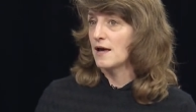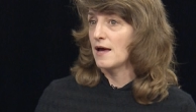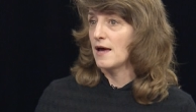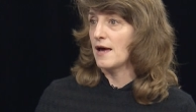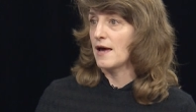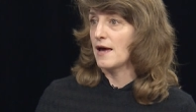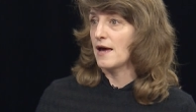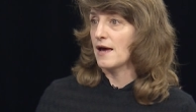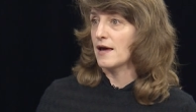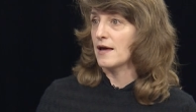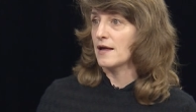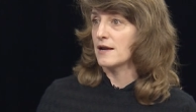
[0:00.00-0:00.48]

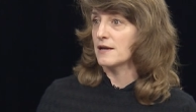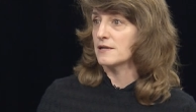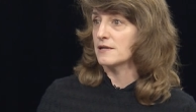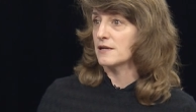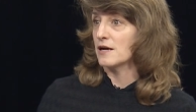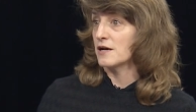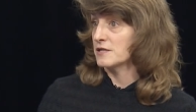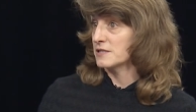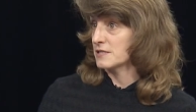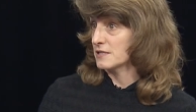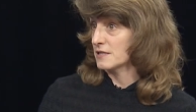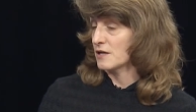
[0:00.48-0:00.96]
and
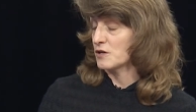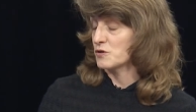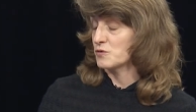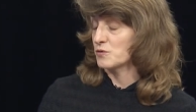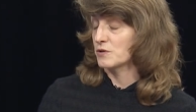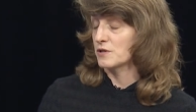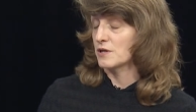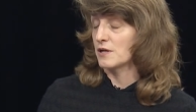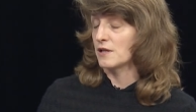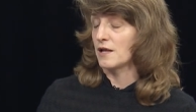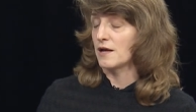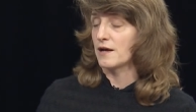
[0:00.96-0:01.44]

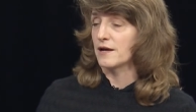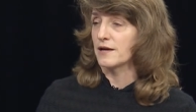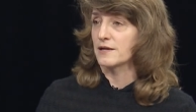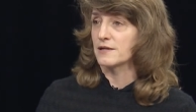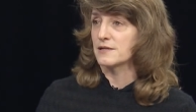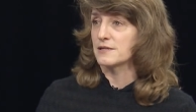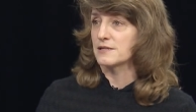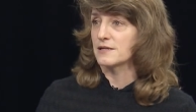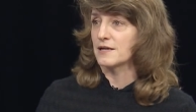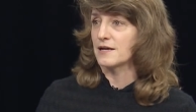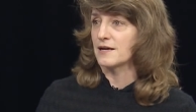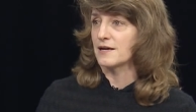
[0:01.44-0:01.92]
unscheduled
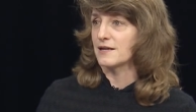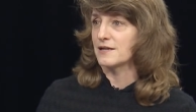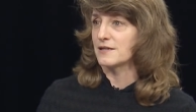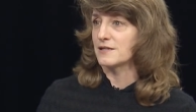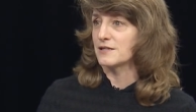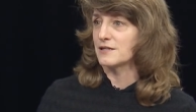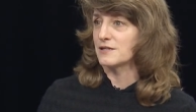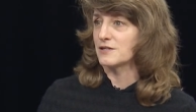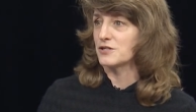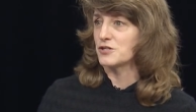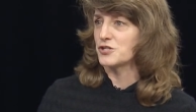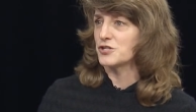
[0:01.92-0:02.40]
client,
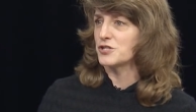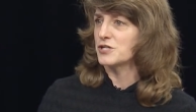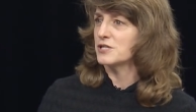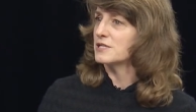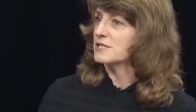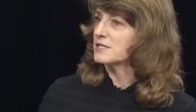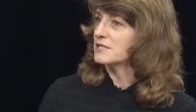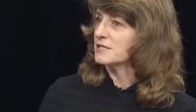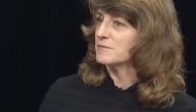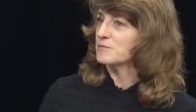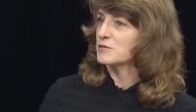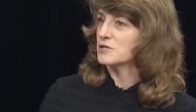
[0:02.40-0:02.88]
and she
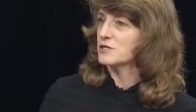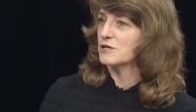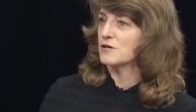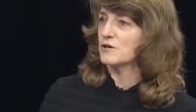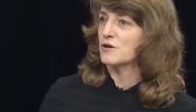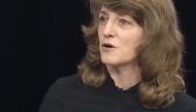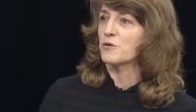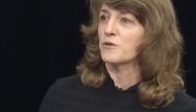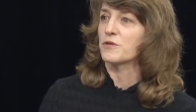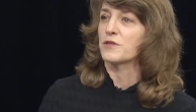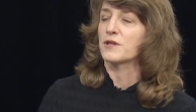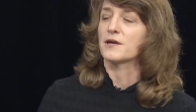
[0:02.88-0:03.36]
seems to
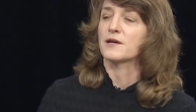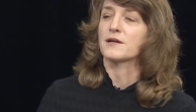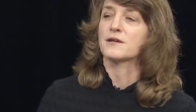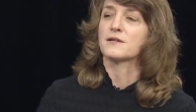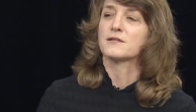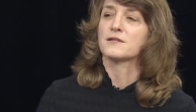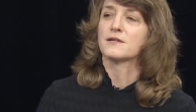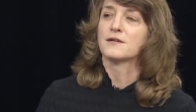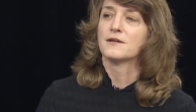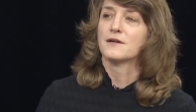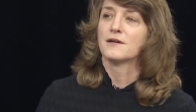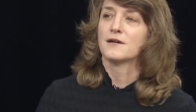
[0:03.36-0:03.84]
know
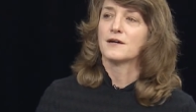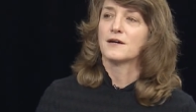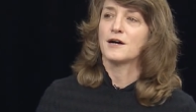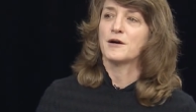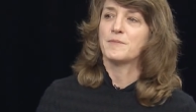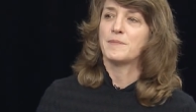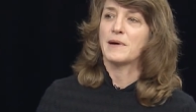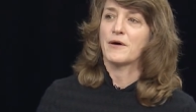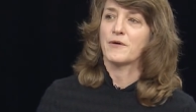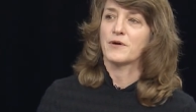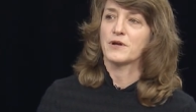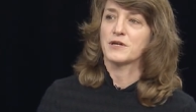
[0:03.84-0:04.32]
things
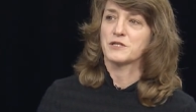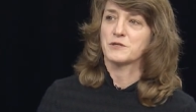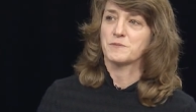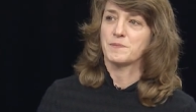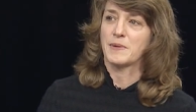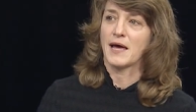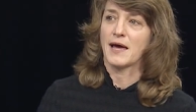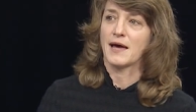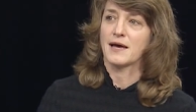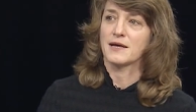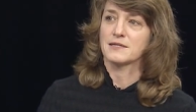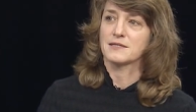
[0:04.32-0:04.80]
about his
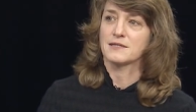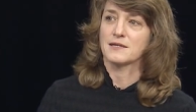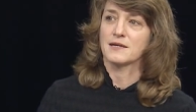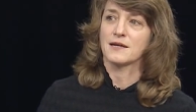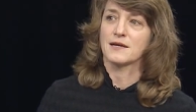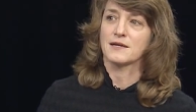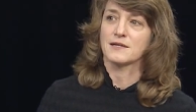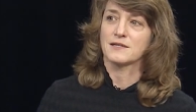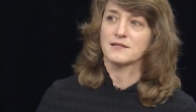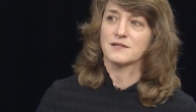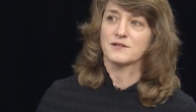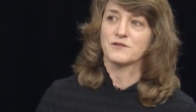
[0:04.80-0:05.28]
past
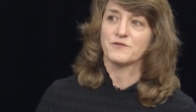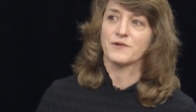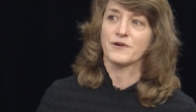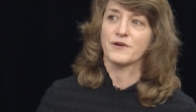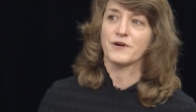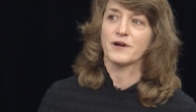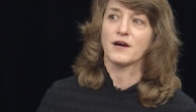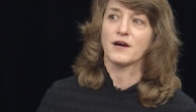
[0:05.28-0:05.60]
and has this very